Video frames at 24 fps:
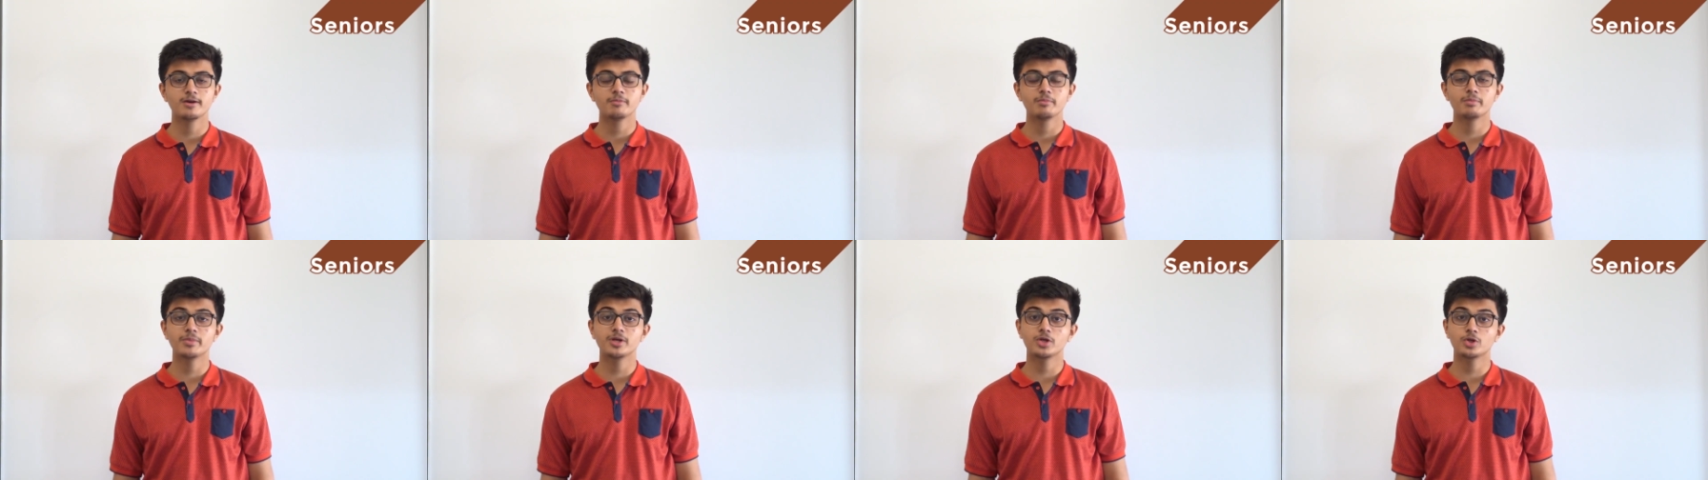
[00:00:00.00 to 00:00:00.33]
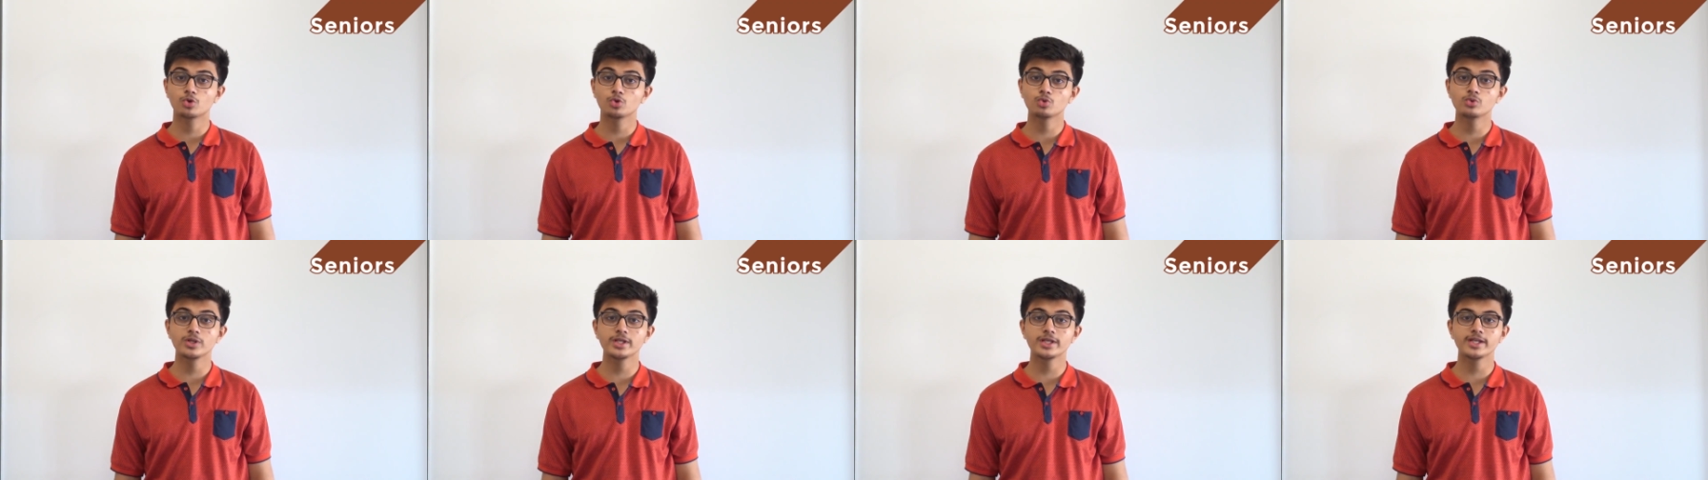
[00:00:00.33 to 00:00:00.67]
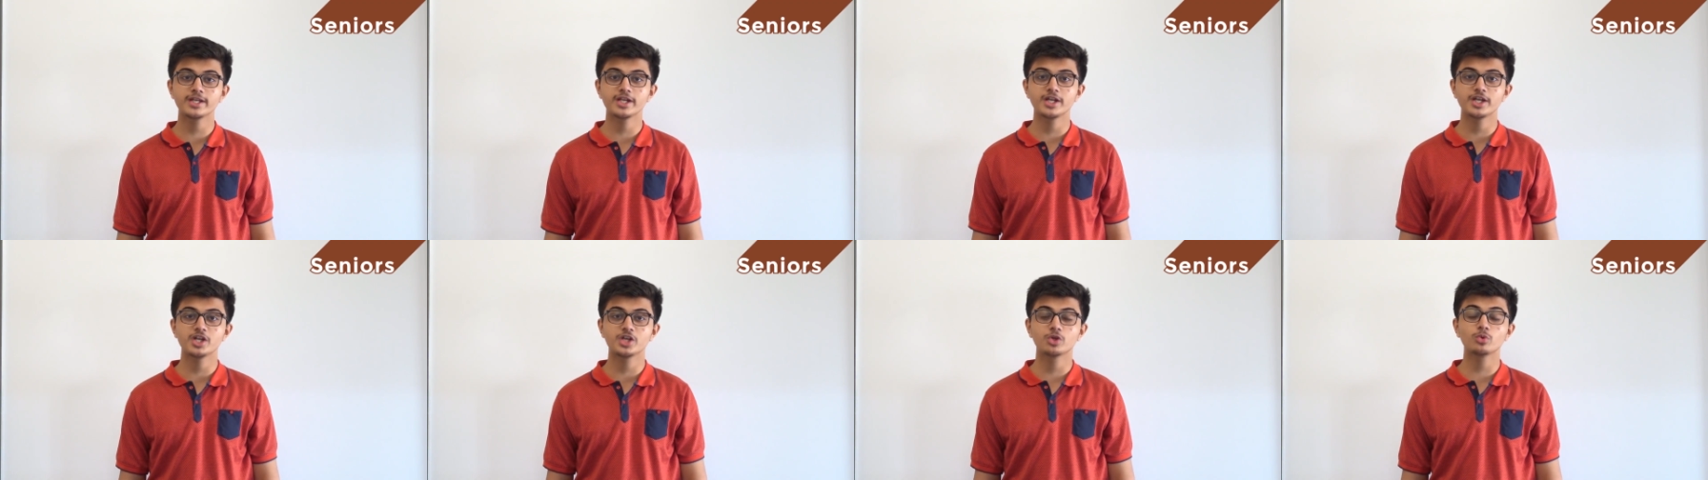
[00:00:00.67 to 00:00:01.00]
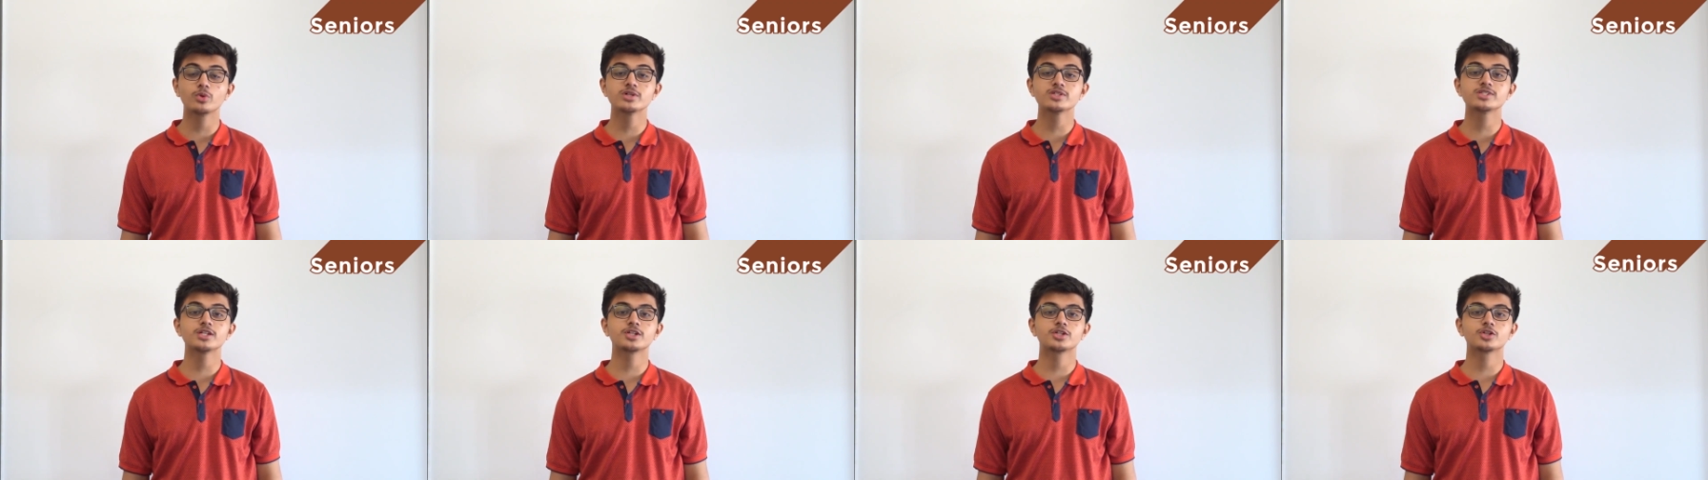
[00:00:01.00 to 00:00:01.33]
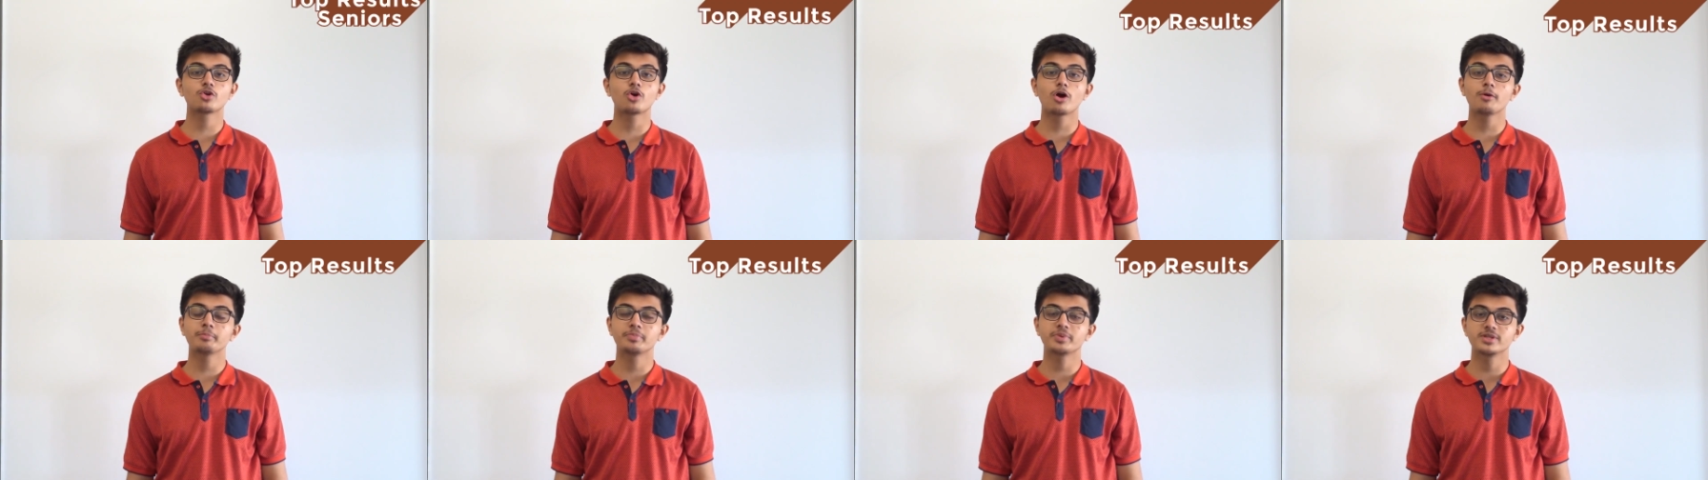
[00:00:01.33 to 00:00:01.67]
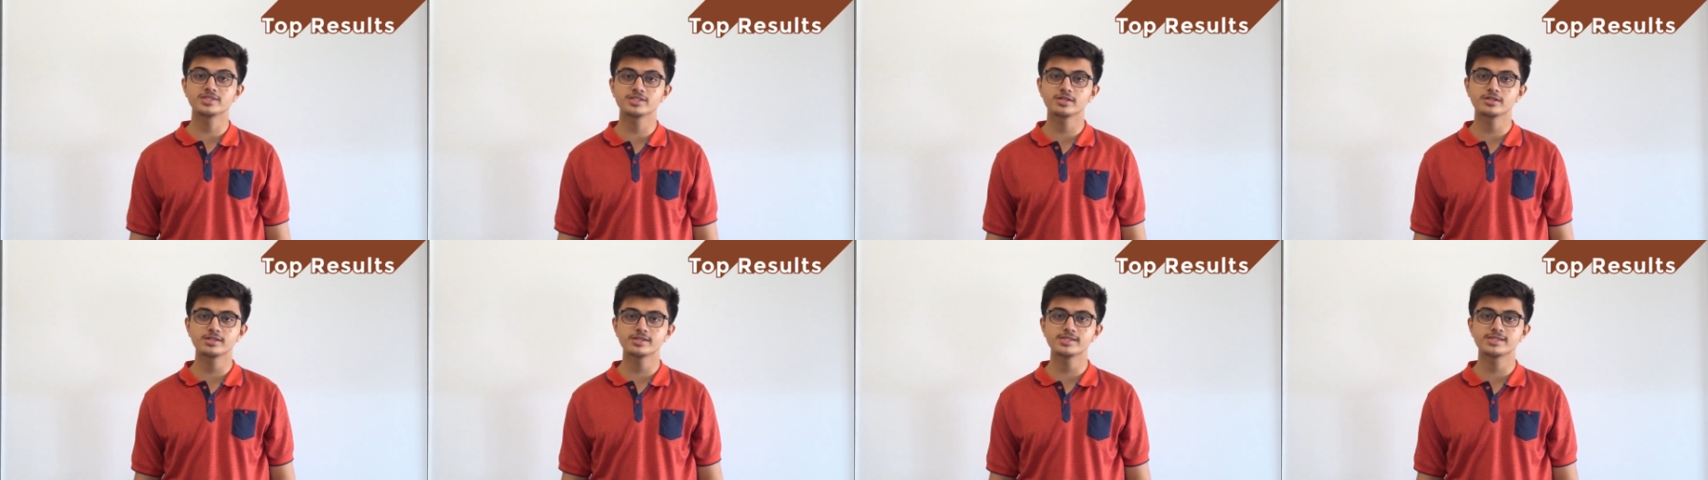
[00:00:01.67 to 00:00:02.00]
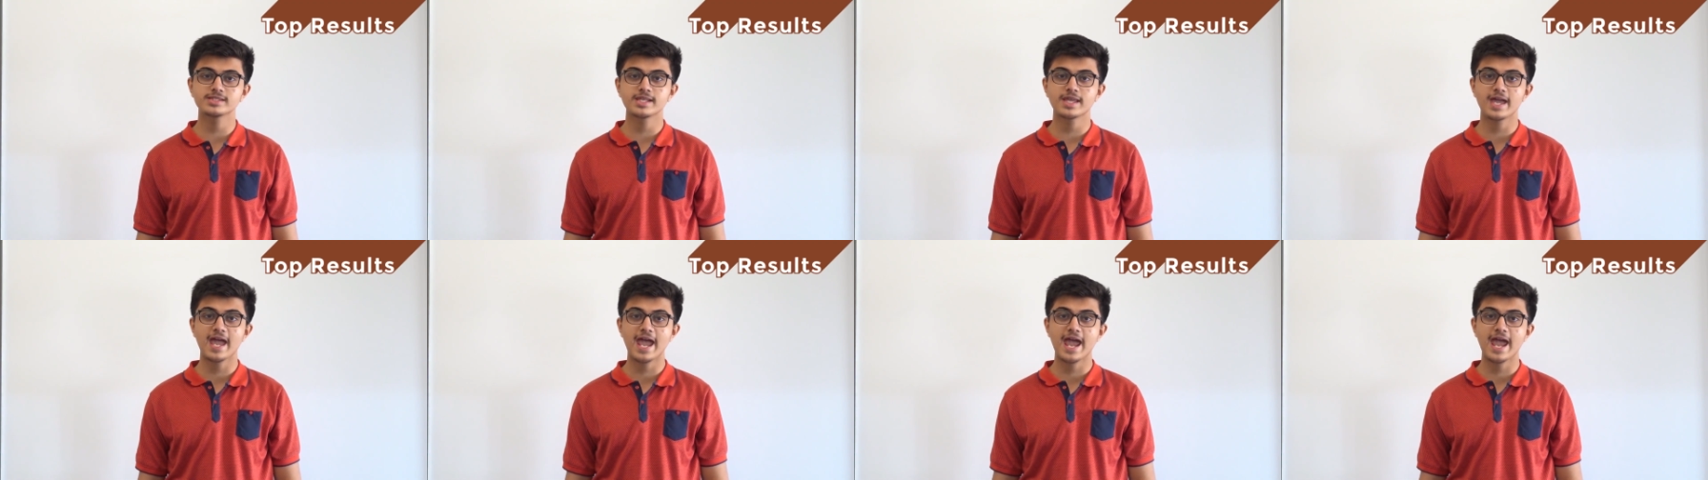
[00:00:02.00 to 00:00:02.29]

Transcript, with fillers: but truly it was the top results